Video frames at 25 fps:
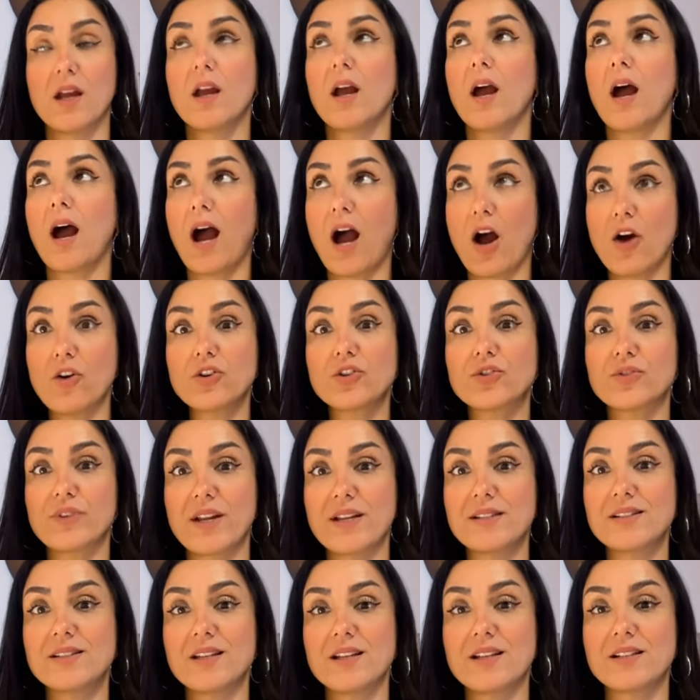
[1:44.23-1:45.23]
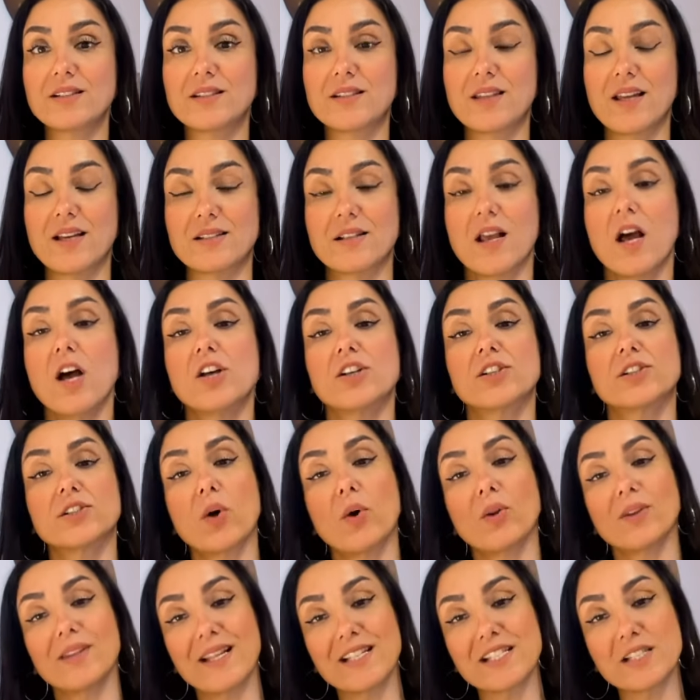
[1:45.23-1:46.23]
How crazy is this? So
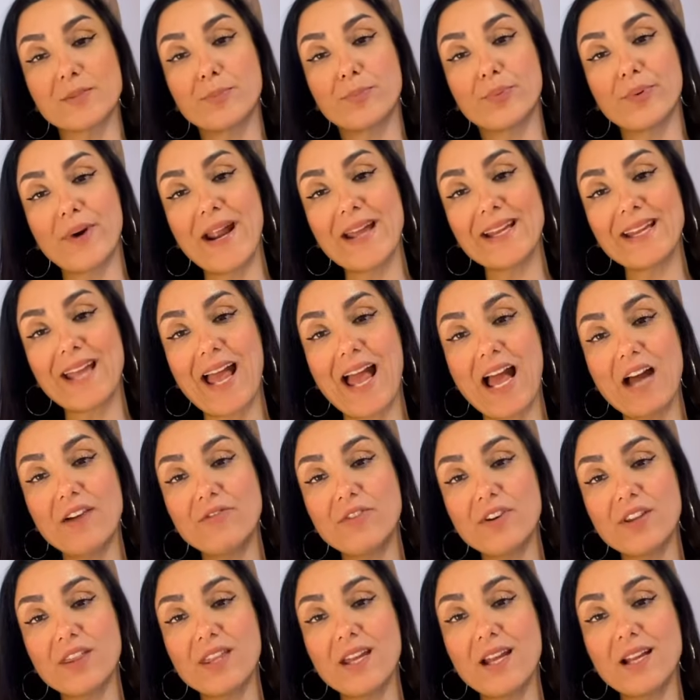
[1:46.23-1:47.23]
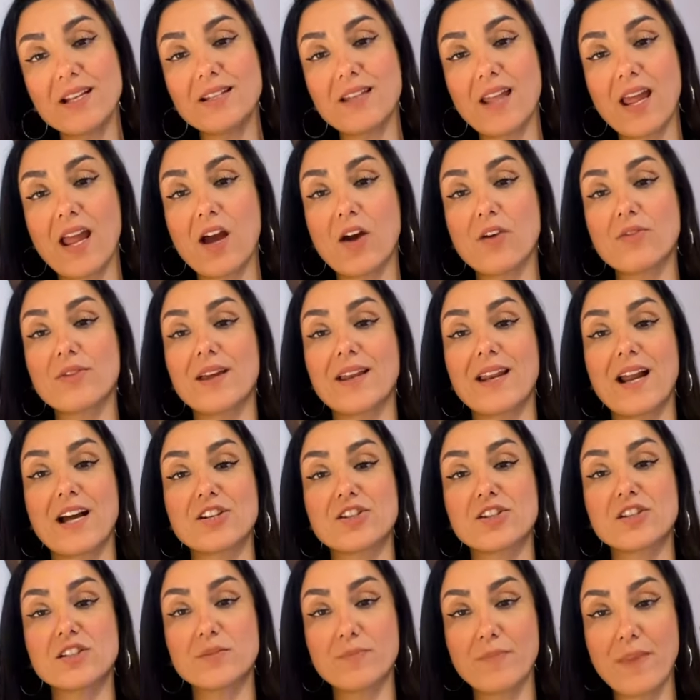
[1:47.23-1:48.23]
let's break everything down that I
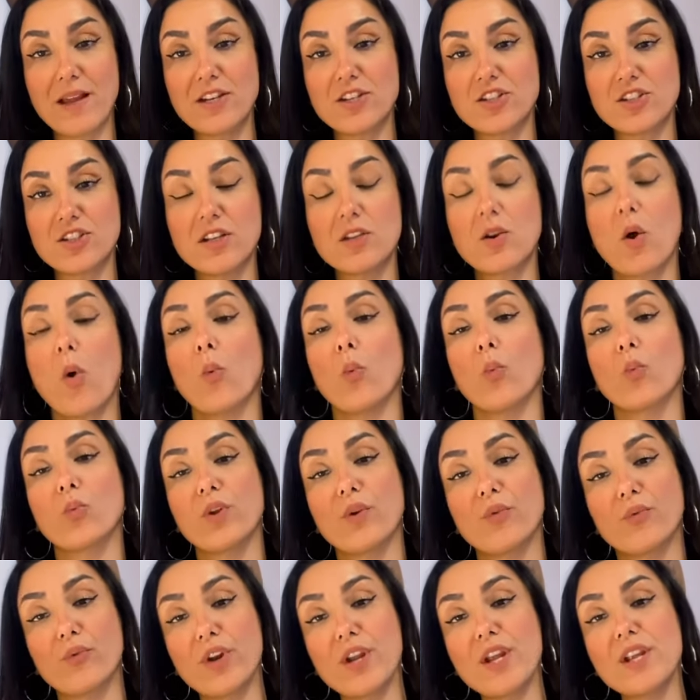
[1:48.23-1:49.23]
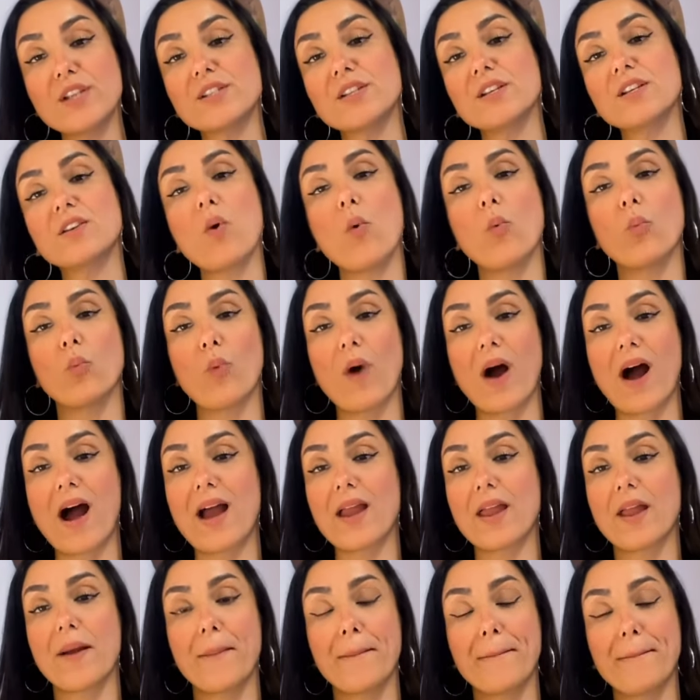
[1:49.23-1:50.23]
just mentioned, the reason why
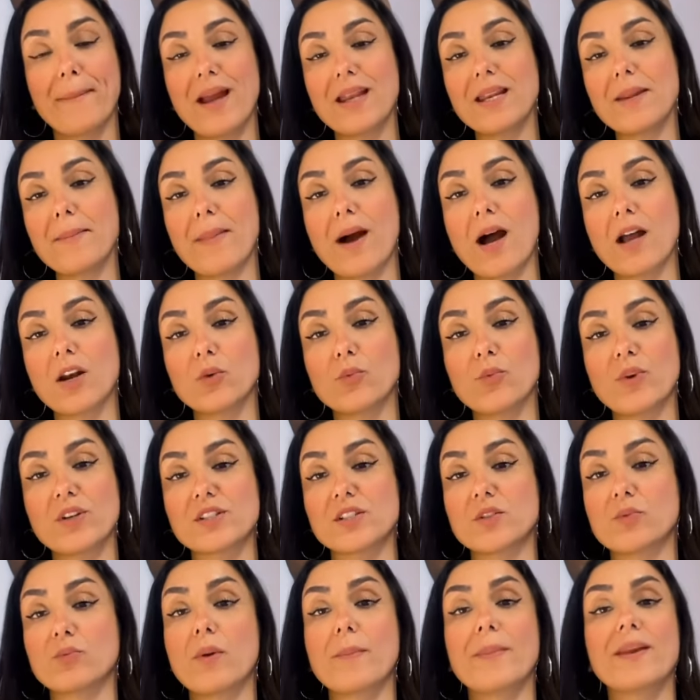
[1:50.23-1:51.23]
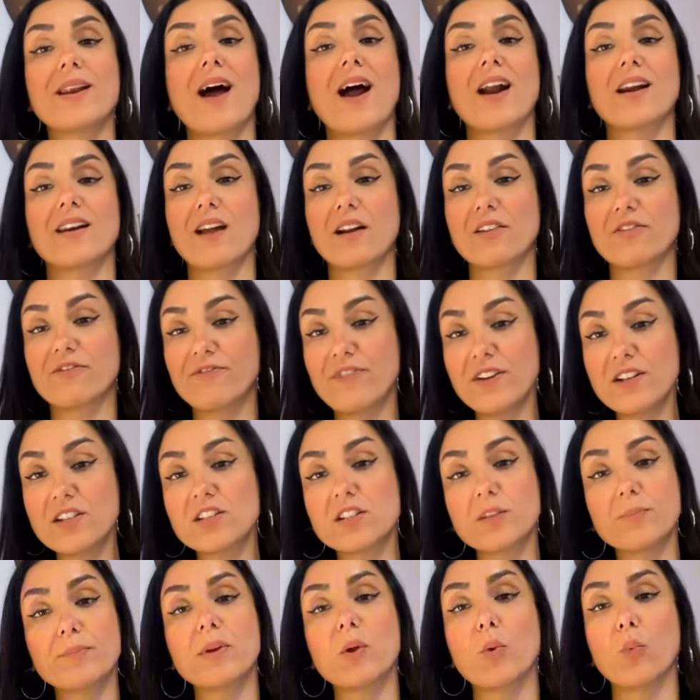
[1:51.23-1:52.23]
many modern Western women are not fit to
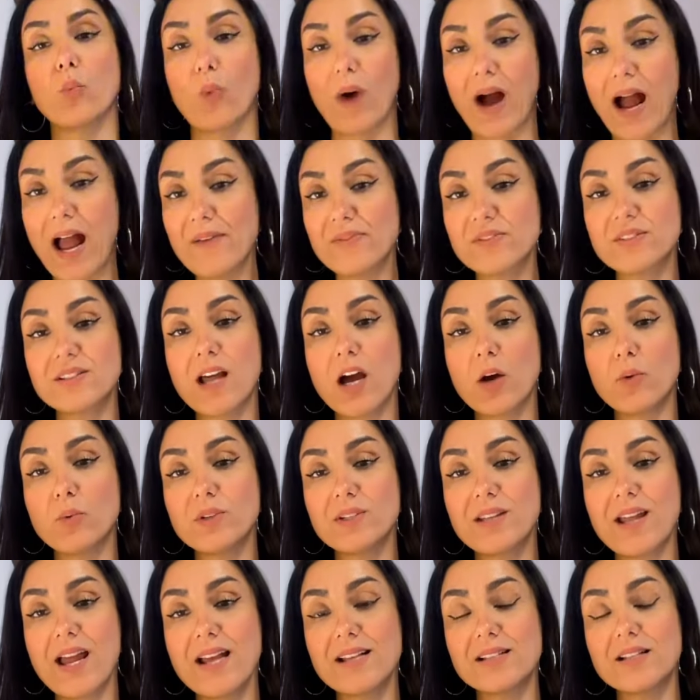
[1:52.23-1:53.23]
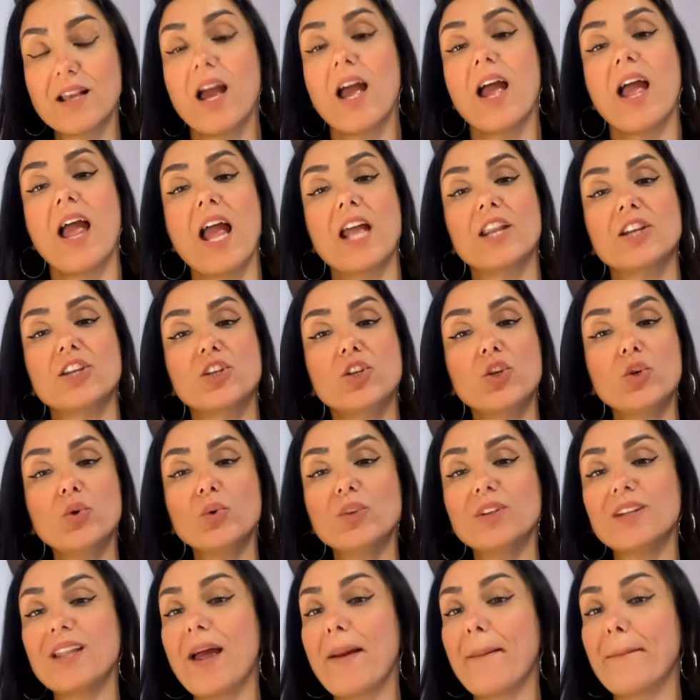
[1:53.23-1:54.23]
be wives nowadays, and you
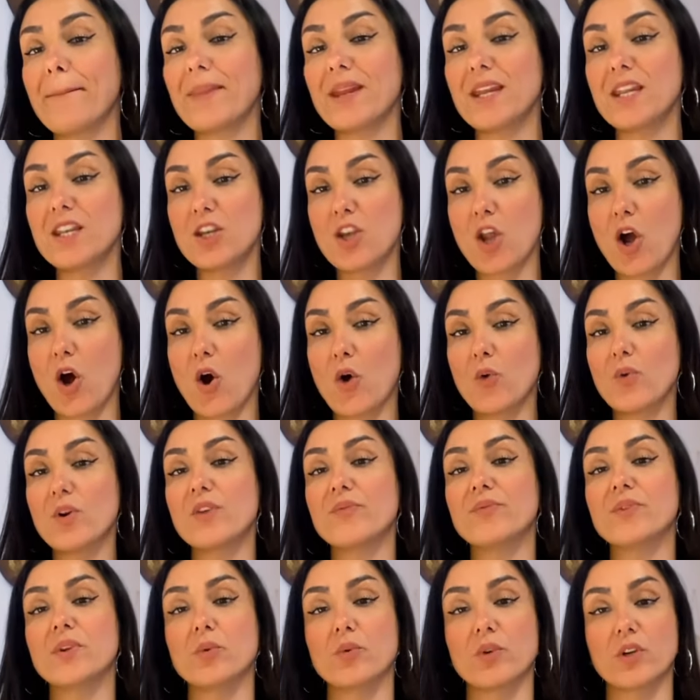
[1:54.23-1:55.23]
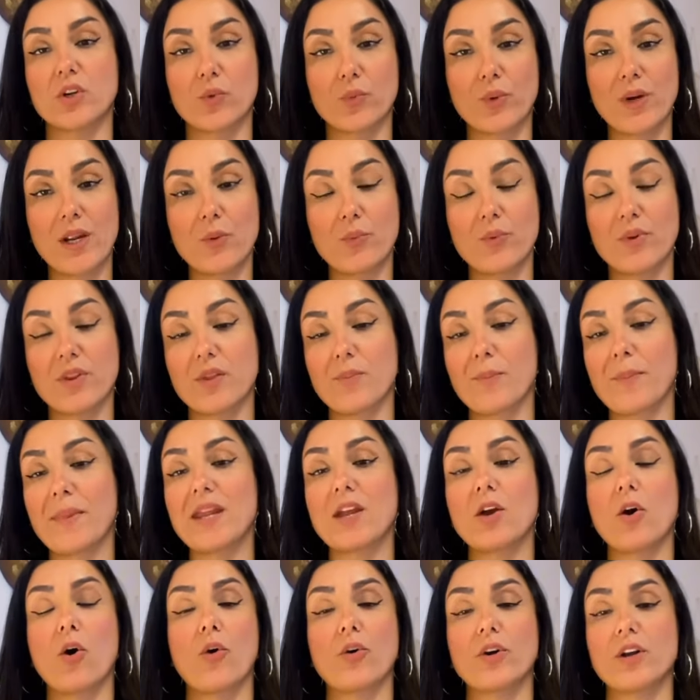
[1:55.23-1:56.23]
let me know if you agree with me
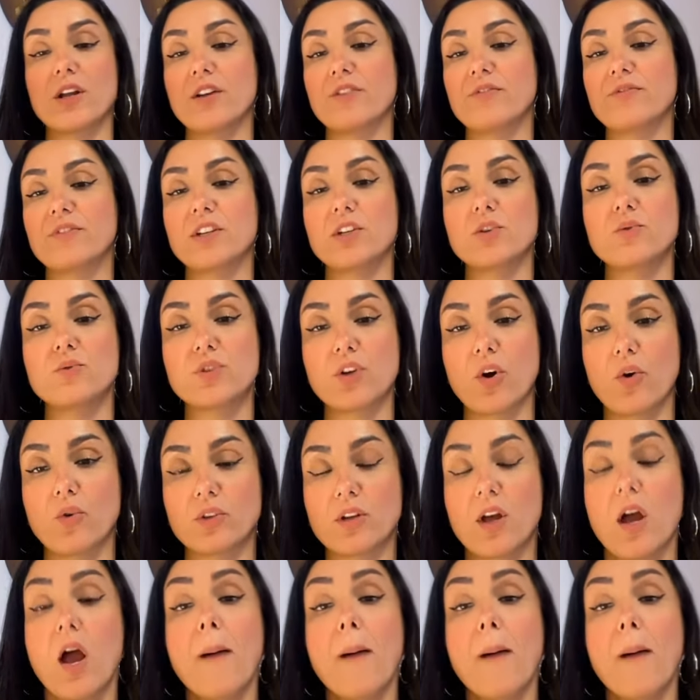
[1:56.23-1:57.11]
or if you don't.